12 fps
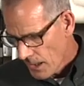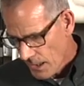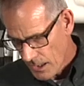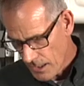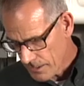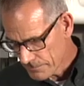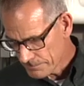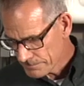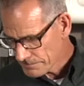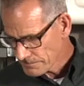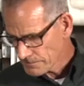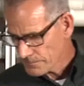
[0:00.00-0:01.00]

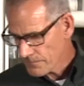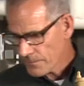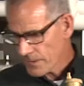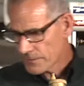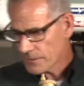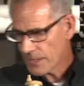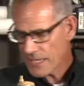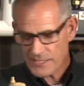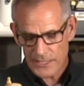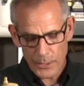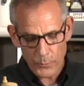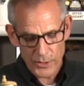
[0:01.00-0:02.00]
Um, the
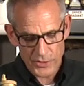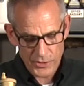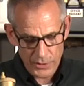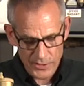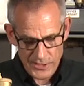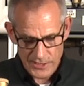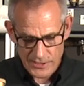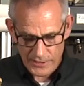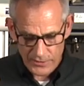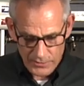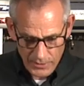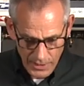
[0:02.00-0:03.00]
last thing I want to show you is this
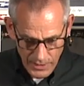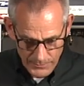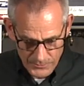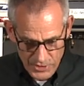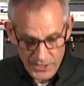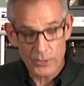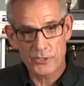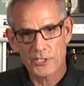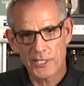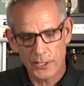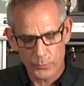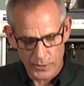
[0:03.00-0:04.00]
little um,
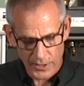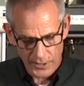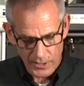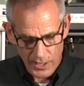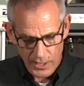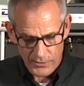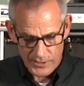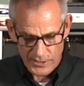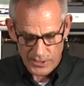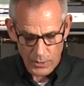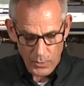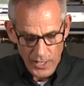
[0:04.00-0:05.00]
geoseal we're going to call this.
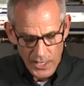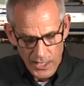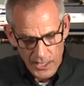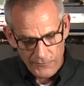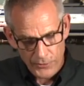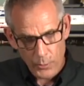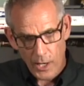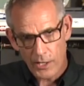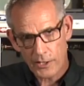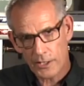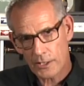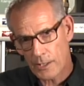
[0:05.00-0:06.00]
So if you
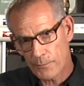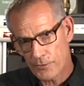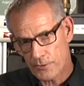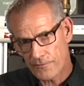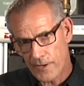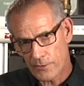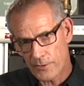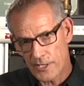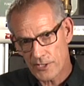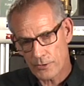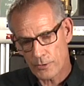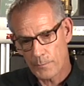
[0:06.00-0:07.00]
are going to come through a
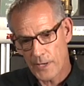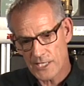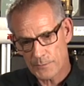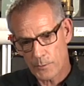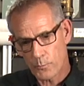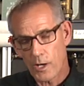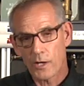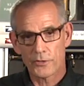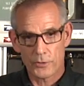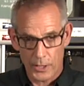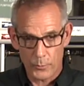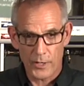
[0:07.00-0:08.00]
foundation or a basement wall,
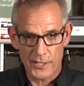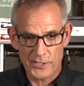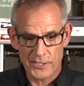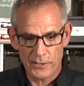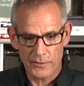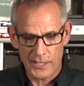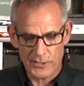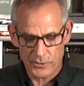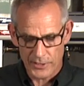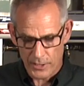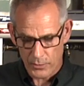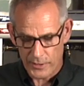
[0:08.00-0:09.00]
you're going to want to seal that
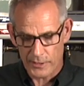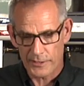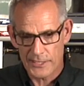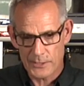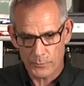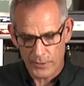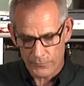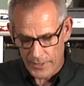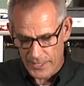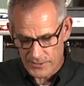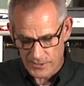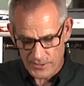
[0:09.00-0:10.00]
so you don't get leaks when it
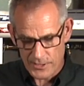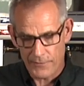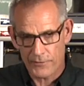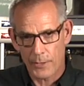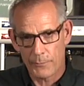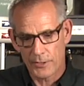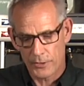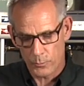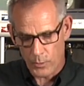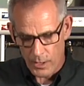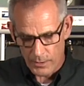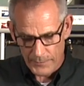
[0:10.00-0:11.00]
rains and stuff coming in
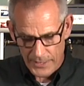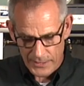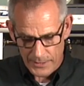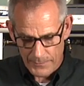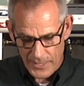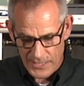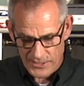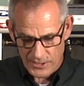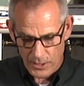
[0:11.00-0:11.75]
your wall and making a mess.